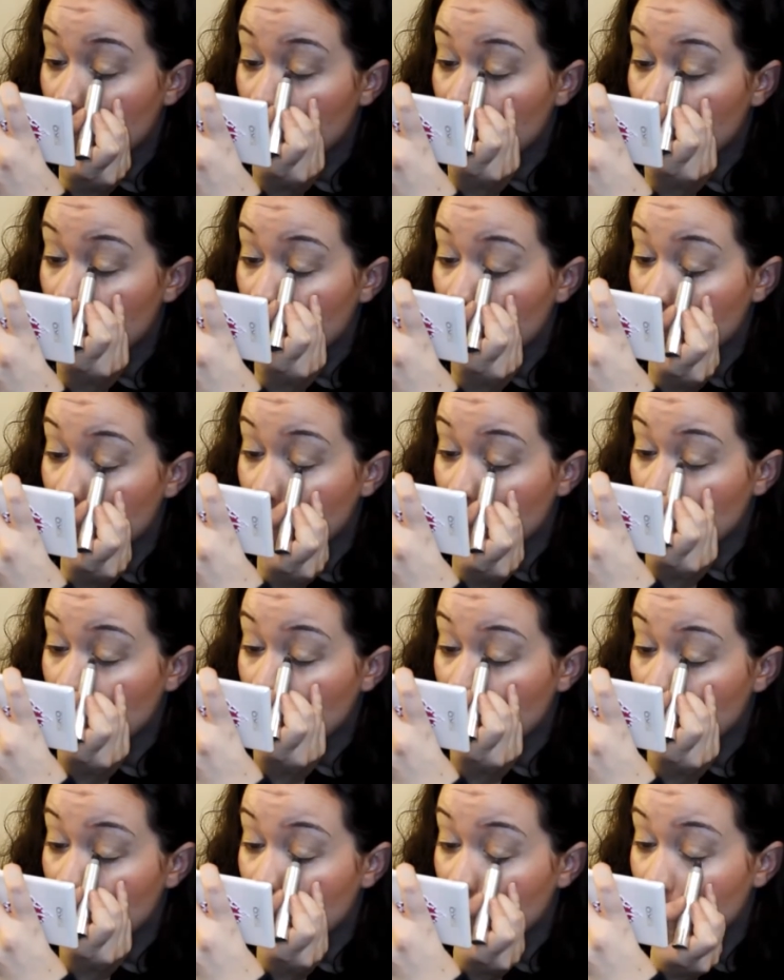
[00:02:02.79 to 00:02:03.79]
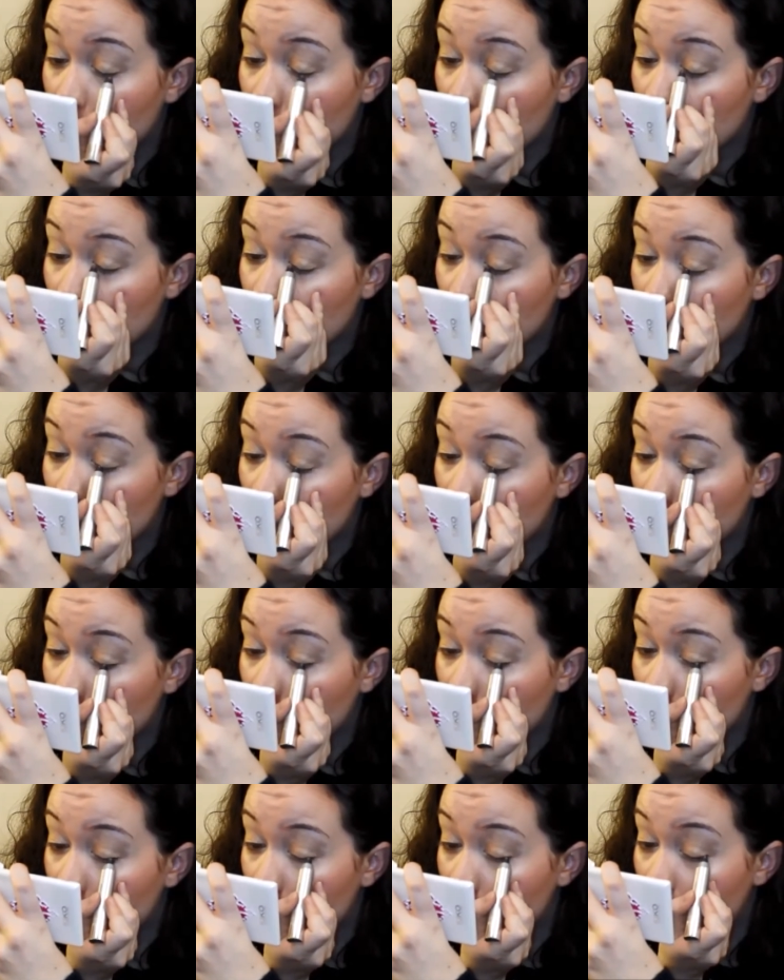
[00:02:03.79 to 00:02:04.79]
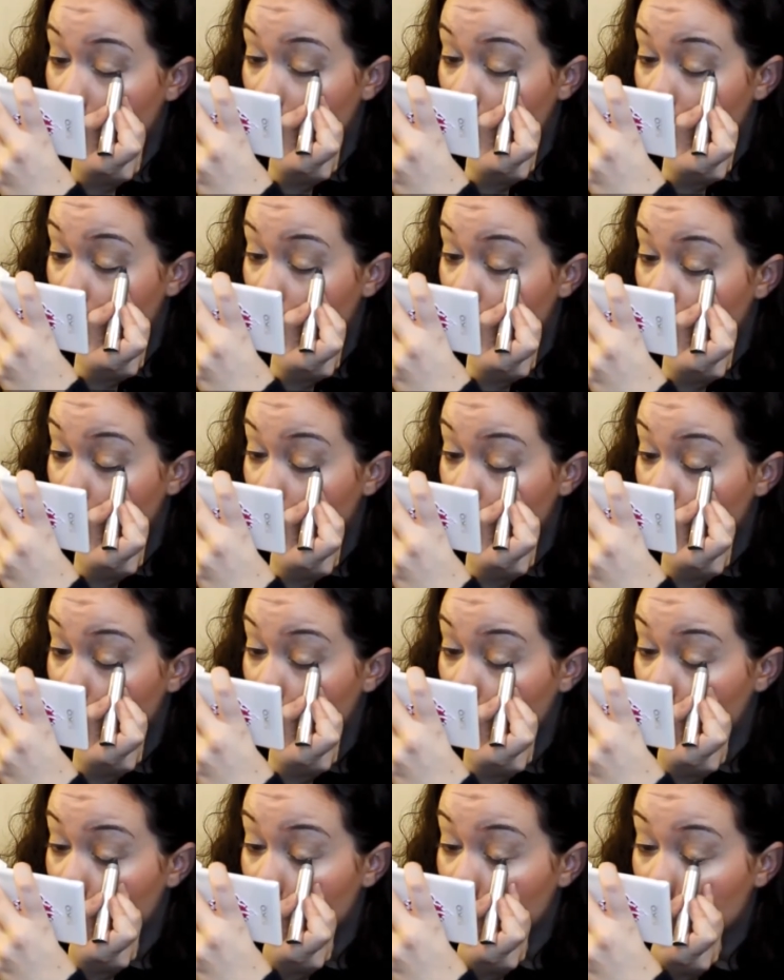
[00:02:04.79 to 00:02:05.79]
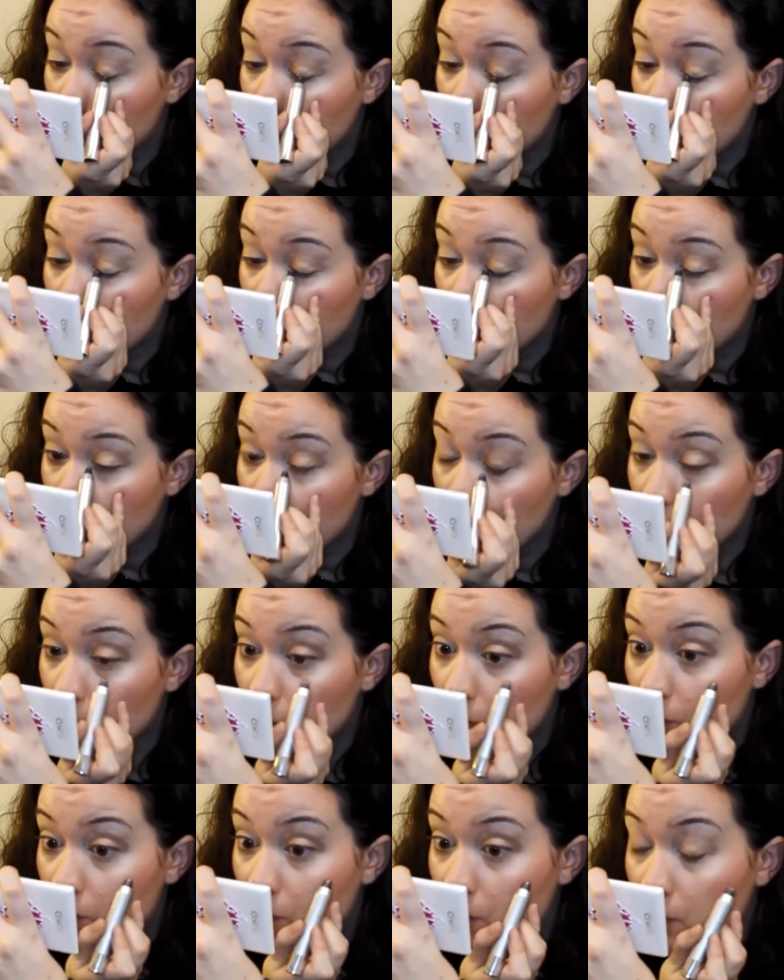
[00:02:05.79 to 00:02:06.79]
(no one is talking)